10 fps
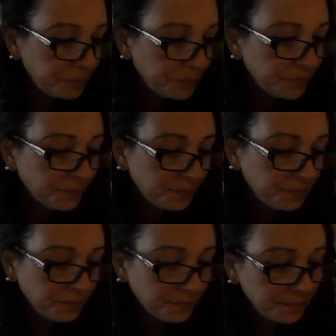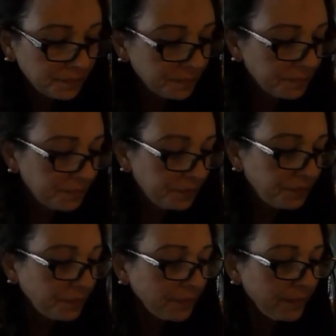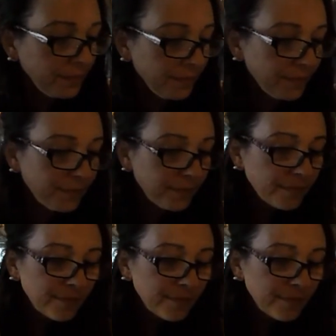(no one is talking)